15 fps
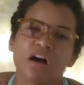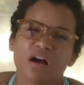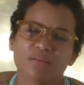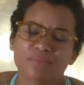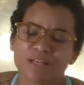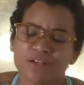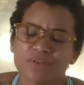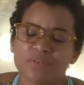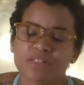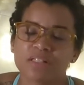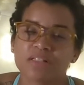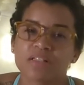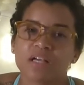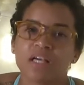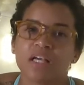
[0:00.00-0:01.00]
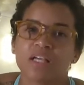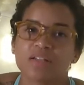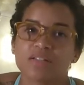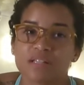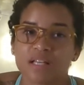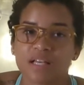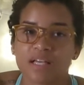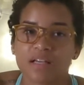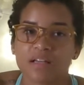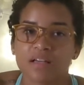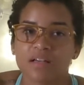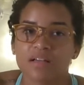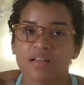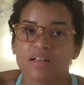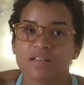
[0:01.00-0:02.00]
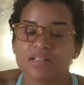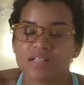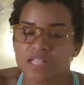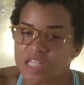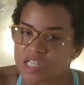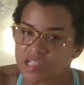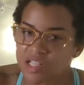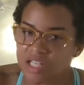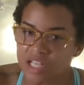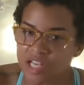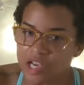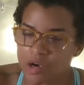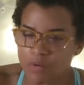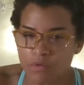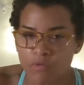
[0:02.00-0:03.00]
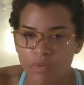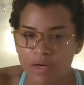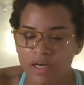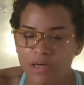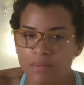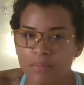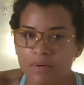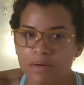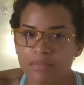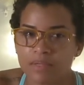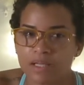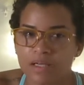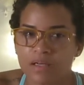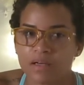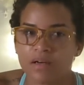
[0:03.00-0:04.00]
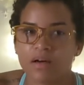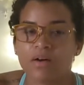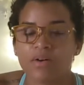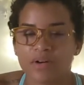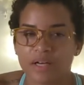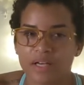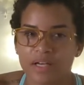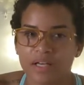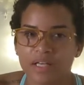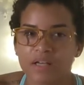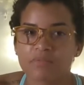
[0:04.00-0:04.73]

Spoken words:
I'm like, "Who is this?" He's like, "This is the CEO of One Up." I'm like, "Okay."